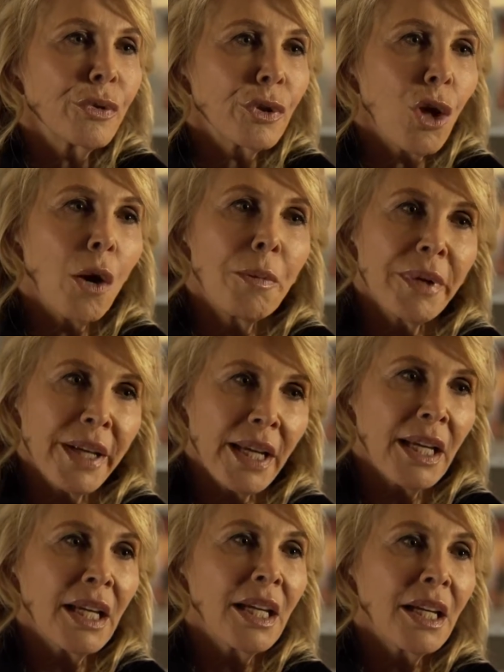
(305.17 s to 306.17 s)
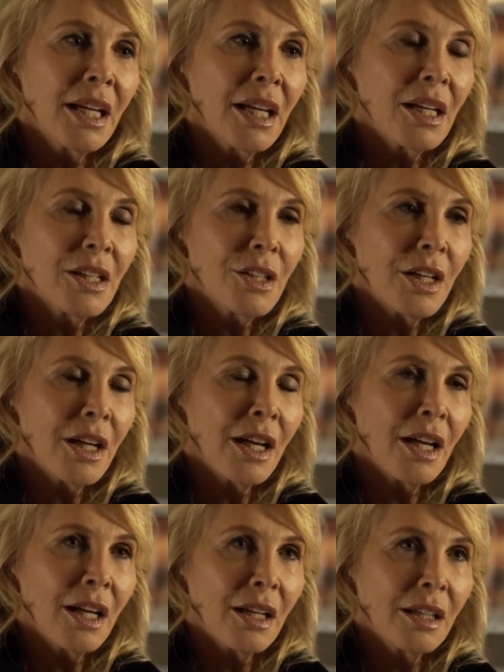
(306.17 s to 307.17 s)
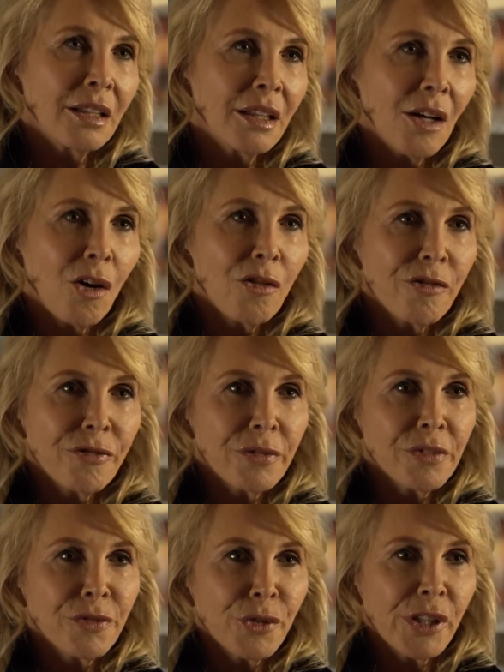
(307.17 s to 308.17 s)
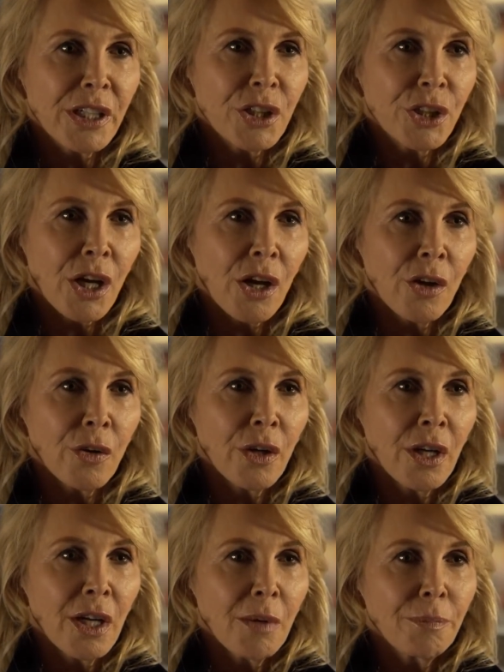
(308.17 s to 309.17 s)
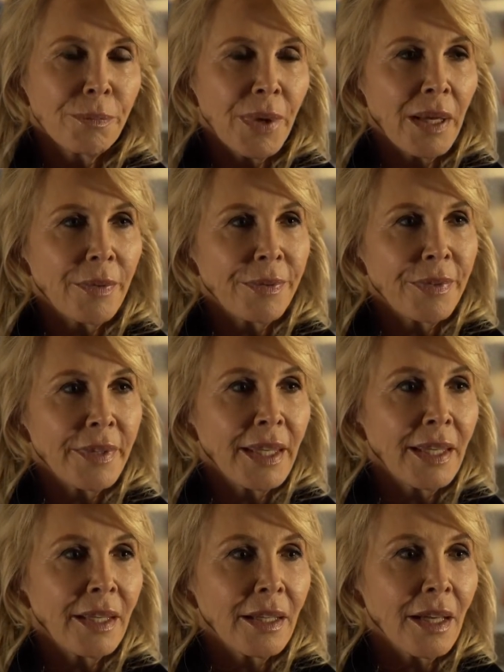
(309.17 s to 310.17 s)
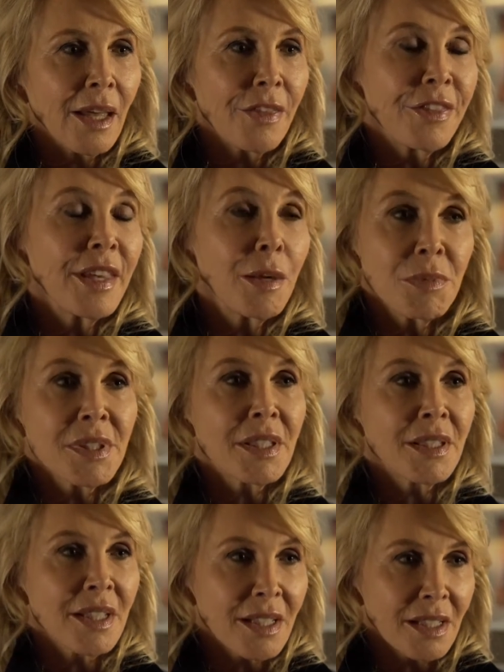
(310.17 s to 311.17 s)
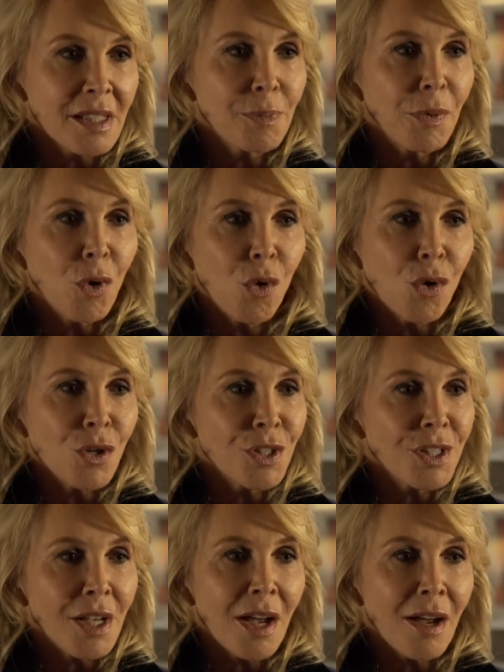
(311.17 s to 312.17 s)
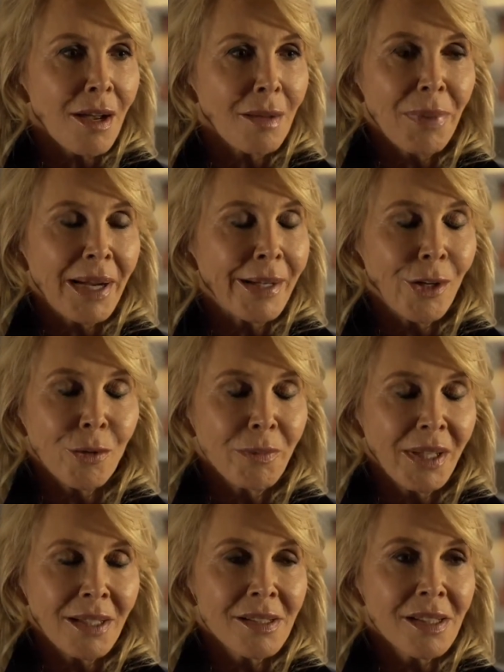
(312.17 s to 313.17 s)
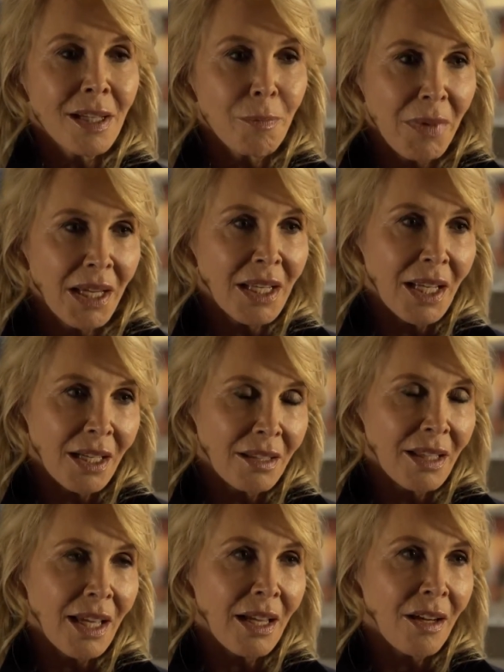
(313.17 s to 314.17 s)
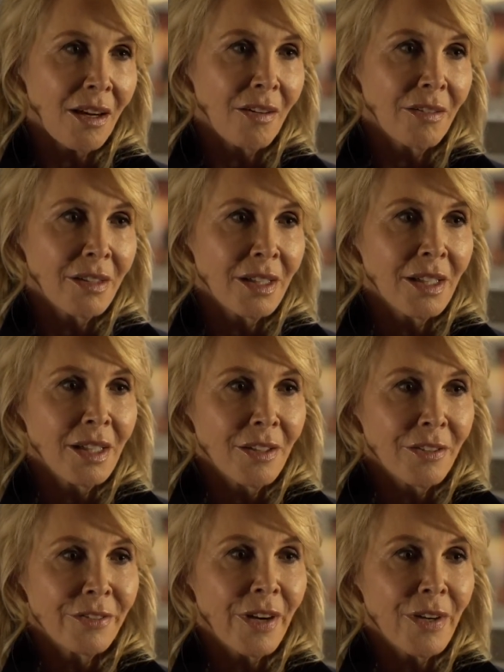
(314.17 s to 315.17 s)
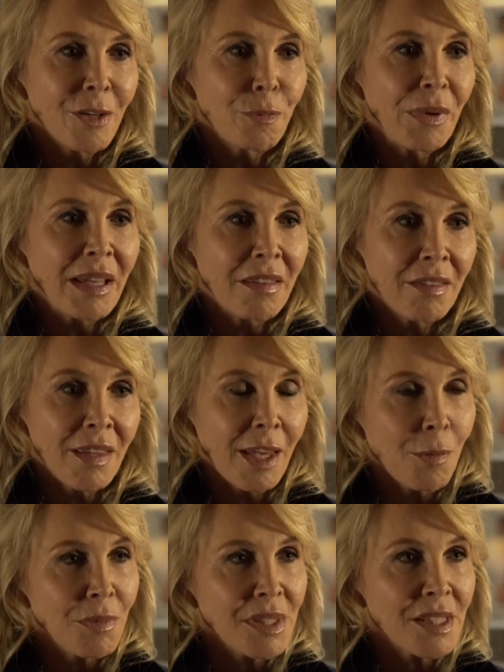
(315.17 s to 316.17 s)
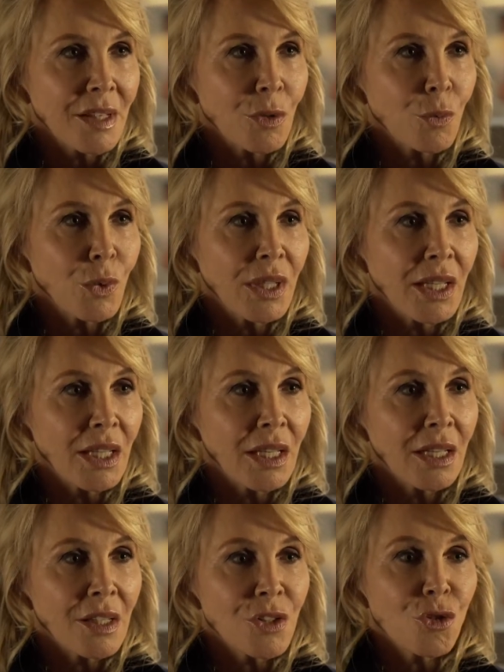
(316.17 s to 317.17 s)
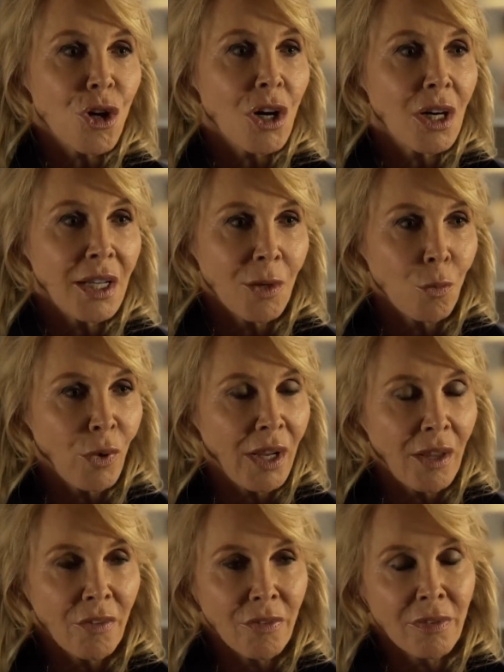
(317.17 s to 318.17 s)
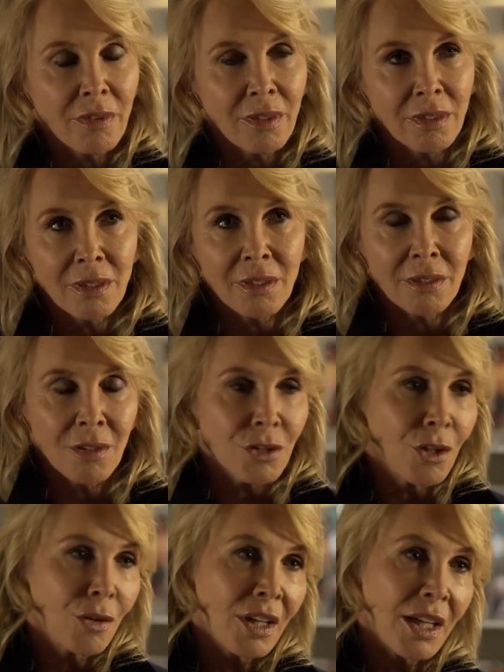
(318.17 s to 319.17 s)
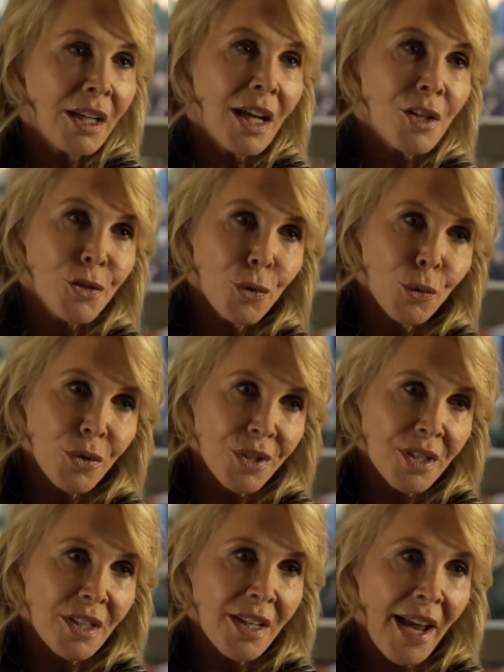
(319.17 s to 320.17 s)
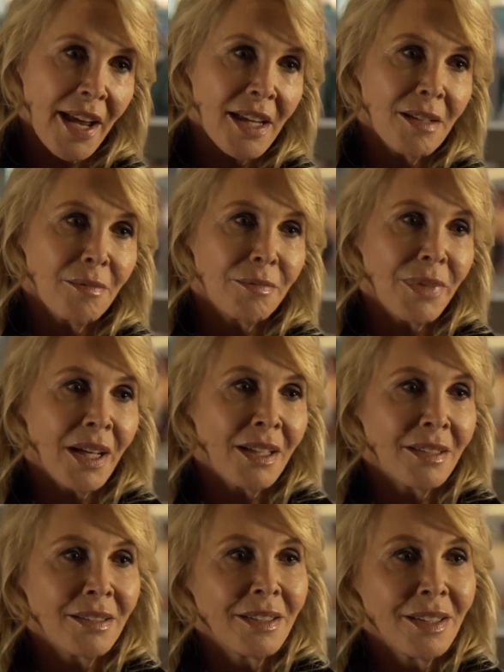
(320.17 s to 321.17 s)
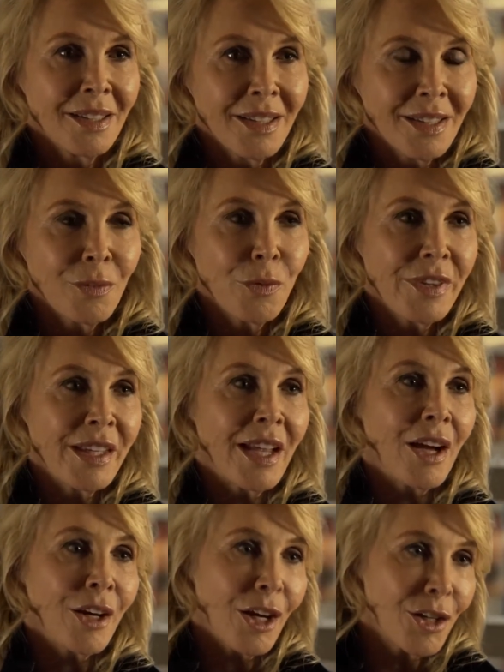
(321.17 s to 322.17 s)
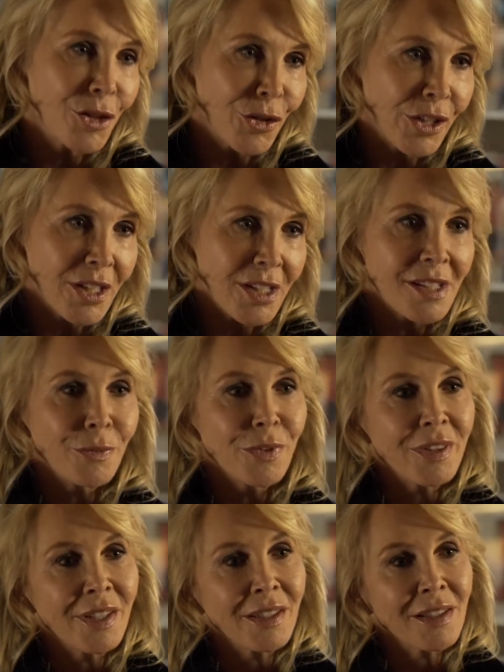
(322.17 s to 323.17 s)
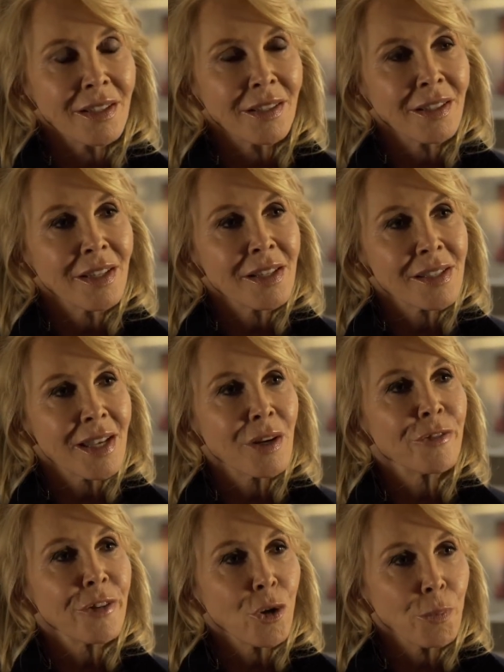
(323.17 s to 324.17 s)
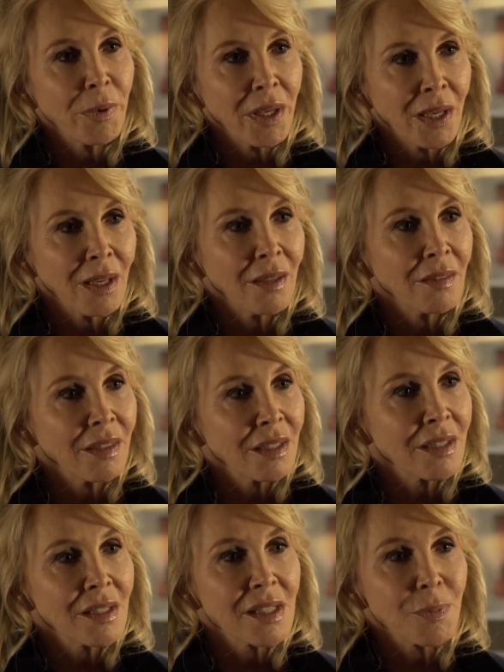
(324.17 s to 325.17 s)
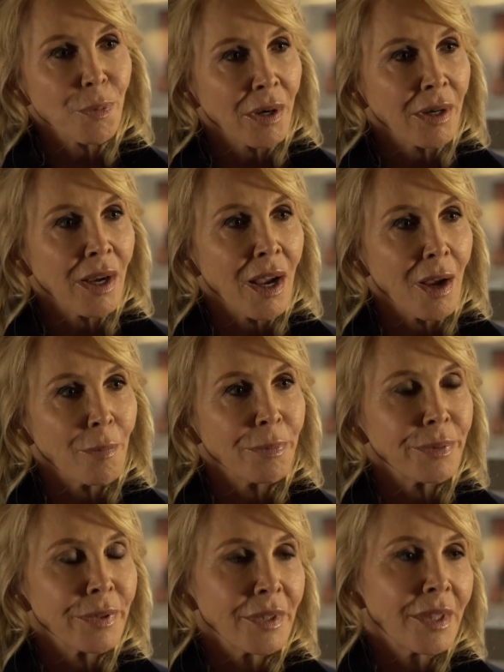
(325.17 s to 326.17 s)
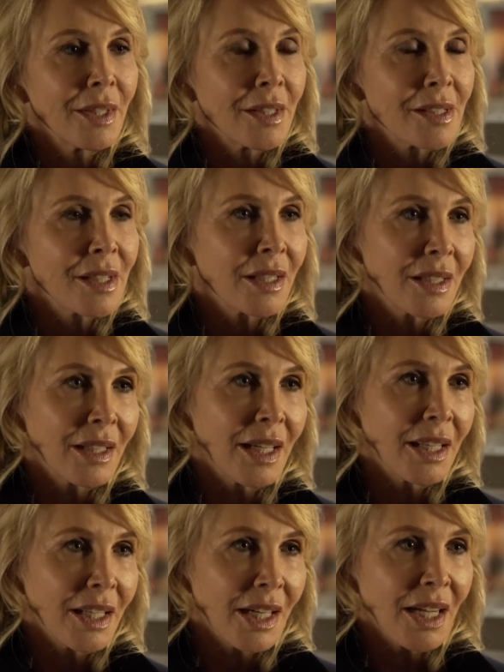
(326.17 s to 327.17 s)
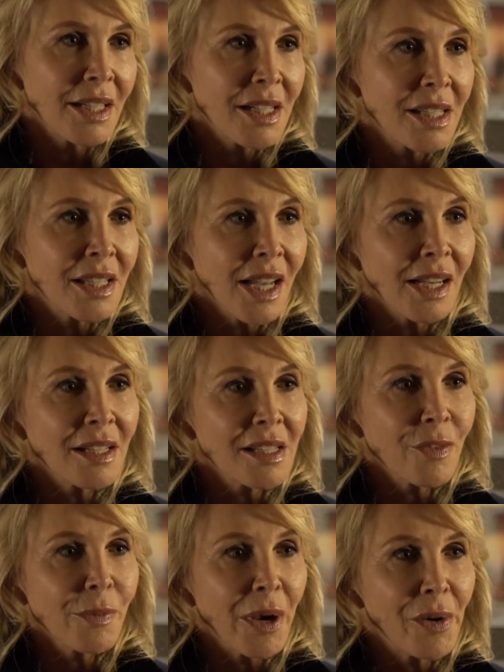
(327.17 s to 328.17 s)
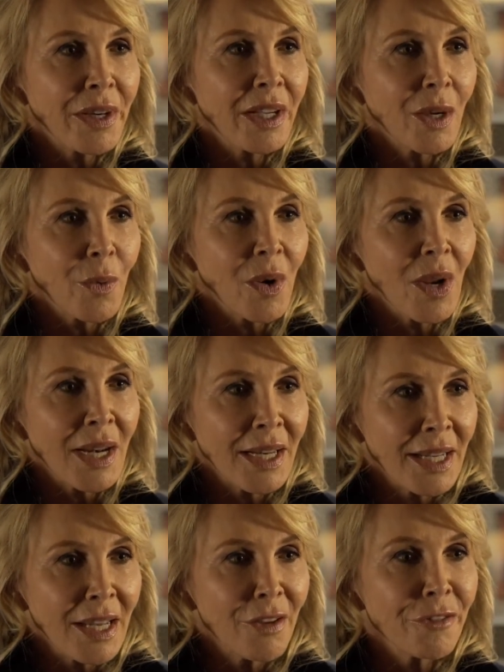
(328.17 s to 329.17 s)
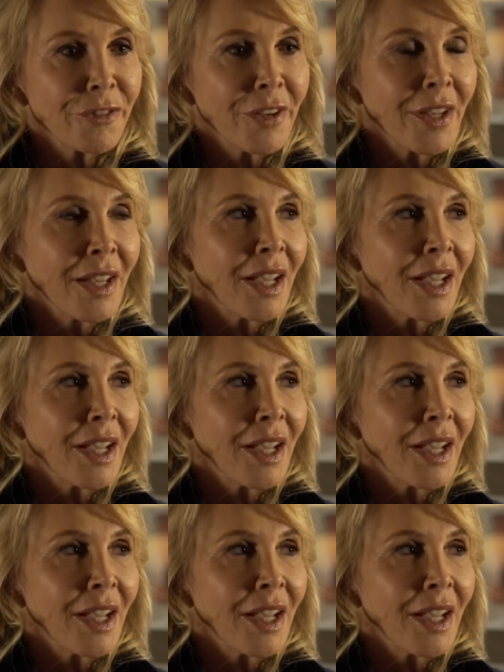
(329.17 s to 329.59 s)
the comedy of Freak Show, but the themes that it explores are by no means comedic. They are very big themes that we are struggling with, not only in our schools today, but within our countries, within the xenophobia that has sprung up, certainly in the United States of America, where I live.